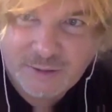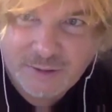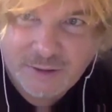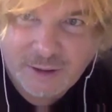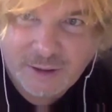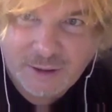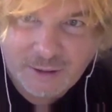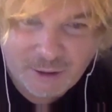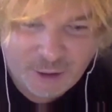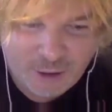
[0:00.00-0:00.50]

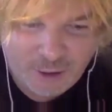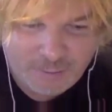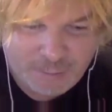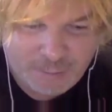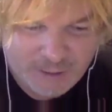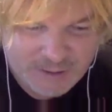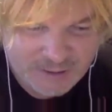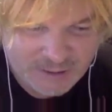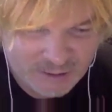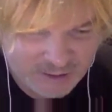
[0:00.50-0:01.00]
the Hurt
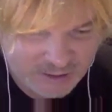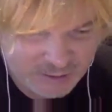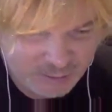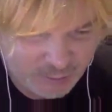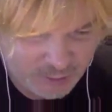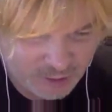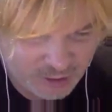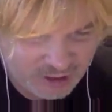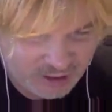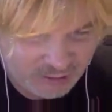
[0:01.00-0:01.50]
Business
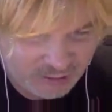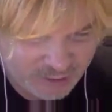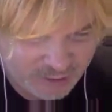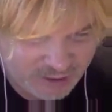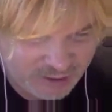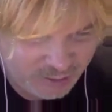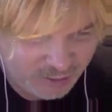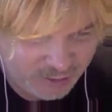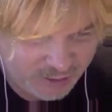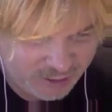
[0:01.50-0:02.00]
when she was
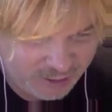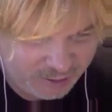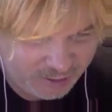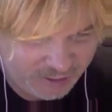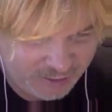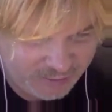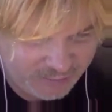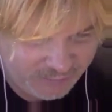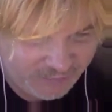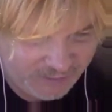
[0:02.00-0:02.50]
doing her
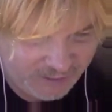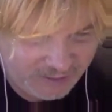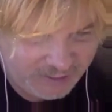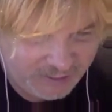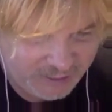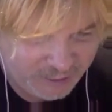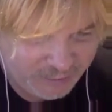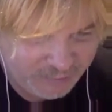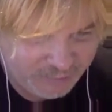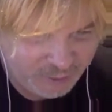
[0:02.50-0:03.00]
ill-fated
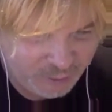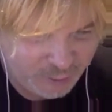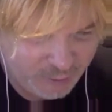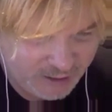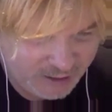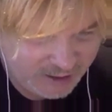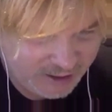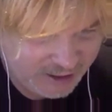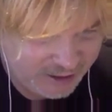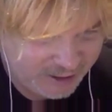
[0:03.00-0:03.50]
interview
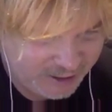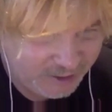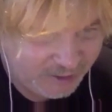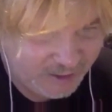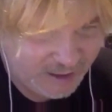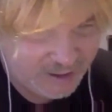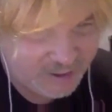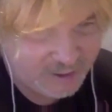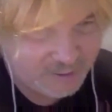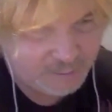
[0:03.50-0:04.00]
that got her
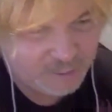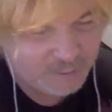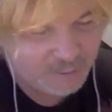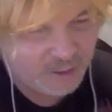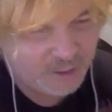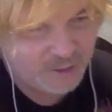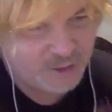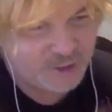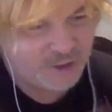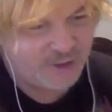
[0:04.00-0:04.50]
out of the
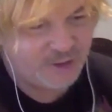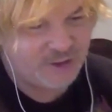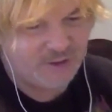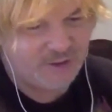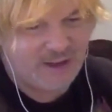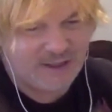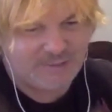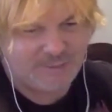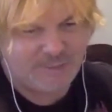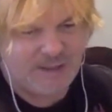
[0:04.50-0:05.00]
promotion. So
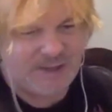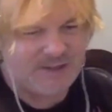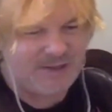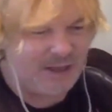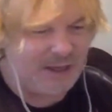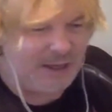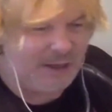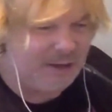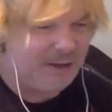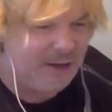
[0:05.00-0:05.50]
that's my
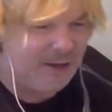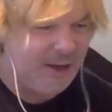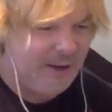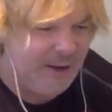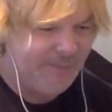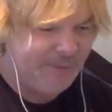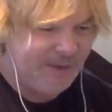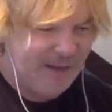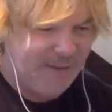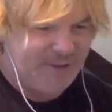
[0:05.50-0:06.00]
take.
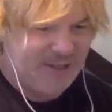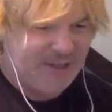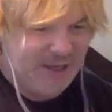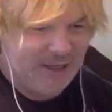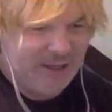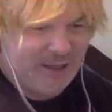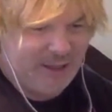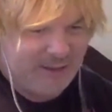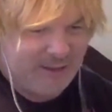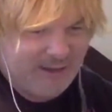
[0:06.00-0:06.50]
I'm
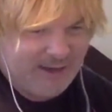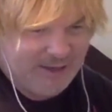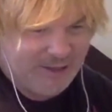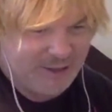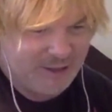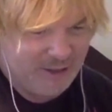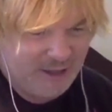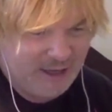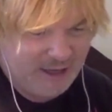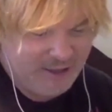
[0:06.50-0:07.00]
taking
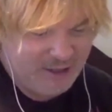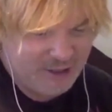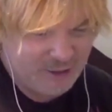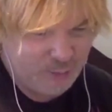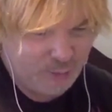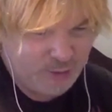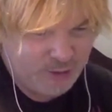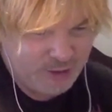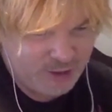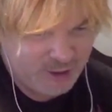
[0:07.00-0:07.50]
Lashley. I just
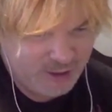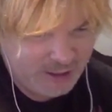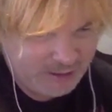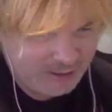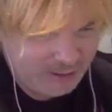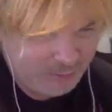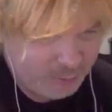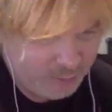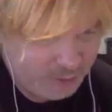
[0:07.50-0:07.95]
wish that they